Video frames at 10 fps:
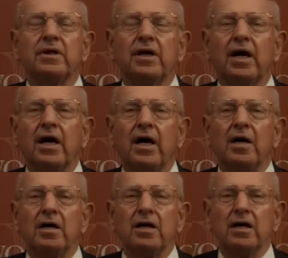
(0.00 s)

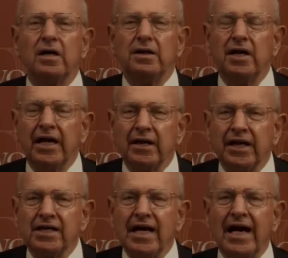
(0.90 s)
uh,
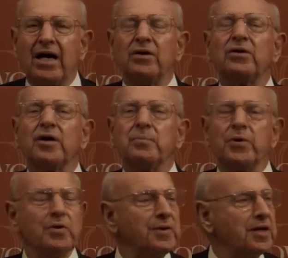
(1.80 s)
nailing down on a
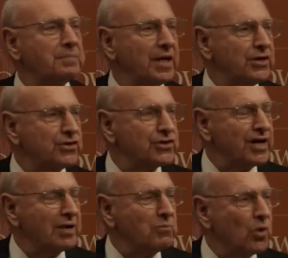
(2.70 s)
permanent basis
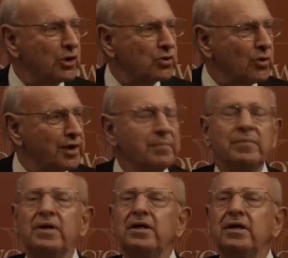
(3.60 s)
that
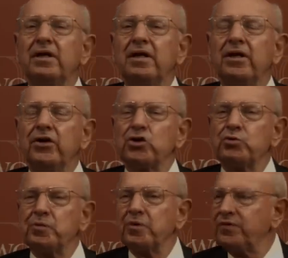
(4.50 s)
moratorium,
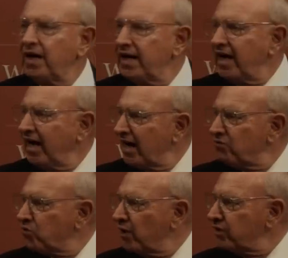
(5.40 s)
this would provide a
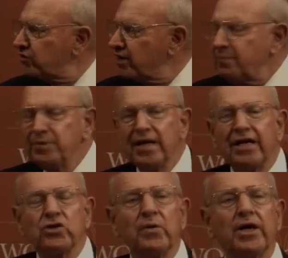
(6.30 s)
halfway step in
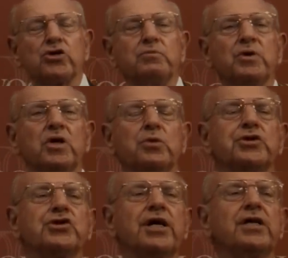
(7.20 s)
that direction, but it
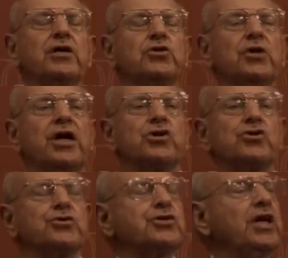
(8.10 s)
would set an
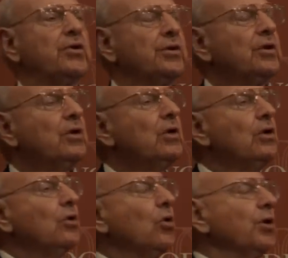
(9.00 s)
international standard
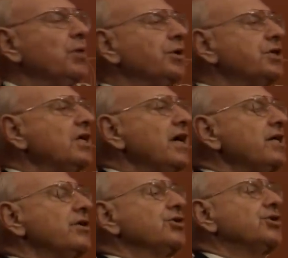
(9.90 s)
or it would
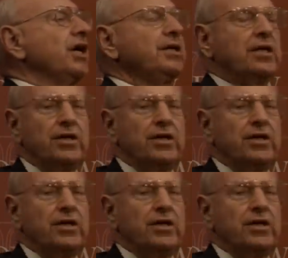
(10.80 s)
tend to set an